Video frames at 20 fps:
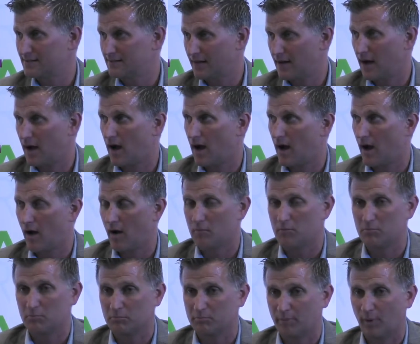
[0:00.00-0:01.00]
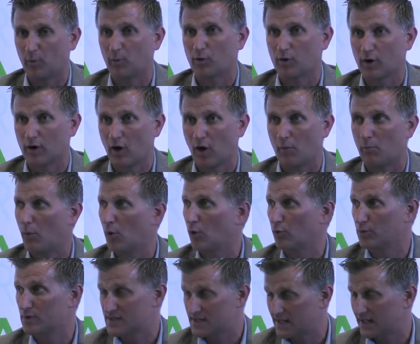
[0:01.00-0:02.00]
but were a lot more
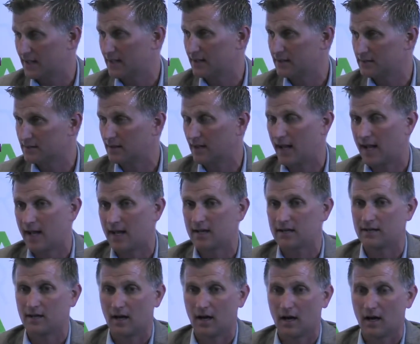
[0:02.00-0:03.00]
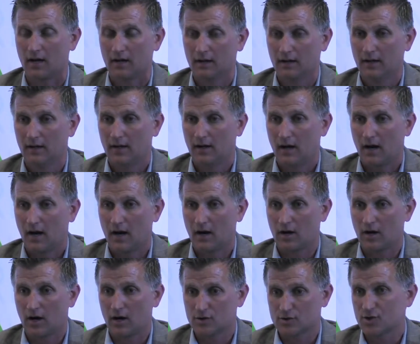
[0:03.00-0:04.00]
resilient, and
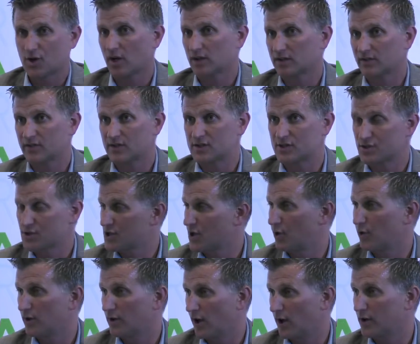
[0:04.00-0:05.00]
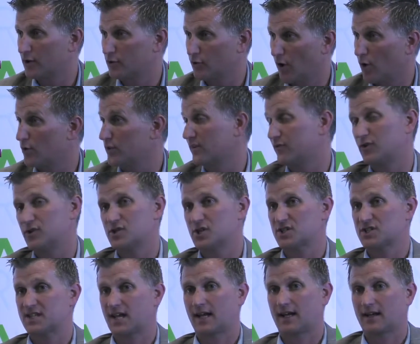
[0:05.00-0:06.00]
our truck division showed a lot of growth. If you
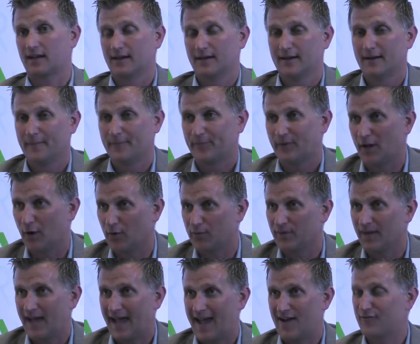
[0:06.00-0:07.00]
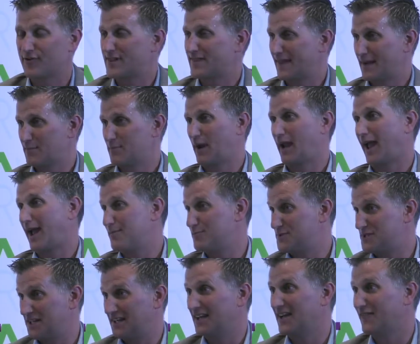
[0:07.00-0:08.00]
just think, everything became
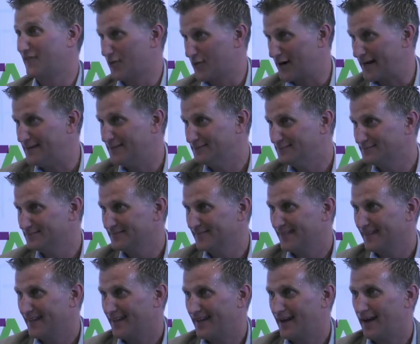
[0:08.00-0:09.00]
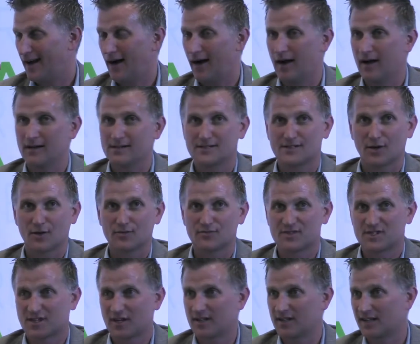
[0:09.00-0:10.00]
delivery. So
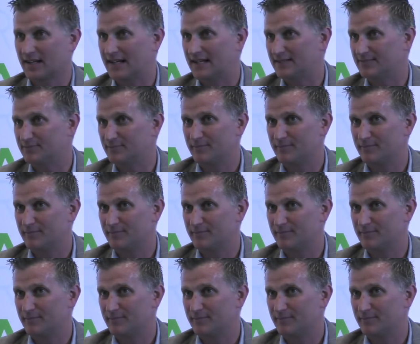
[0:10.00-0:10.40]
suddenly